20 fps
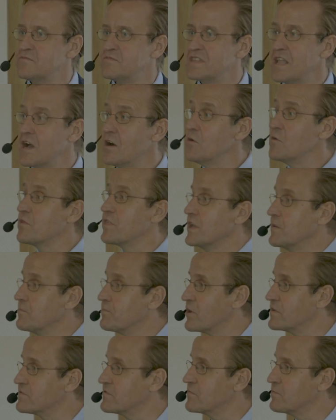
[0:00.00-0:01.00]
Now the
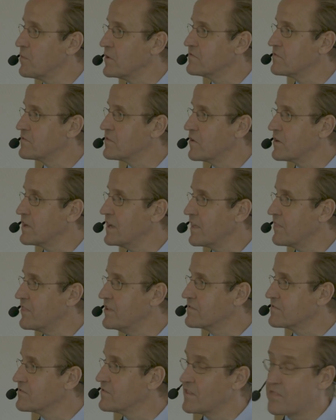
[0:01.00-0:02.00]
impulse responses look like
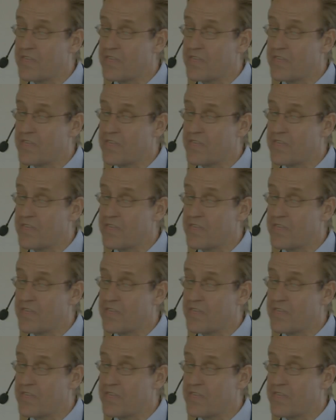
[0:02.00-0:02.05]
this.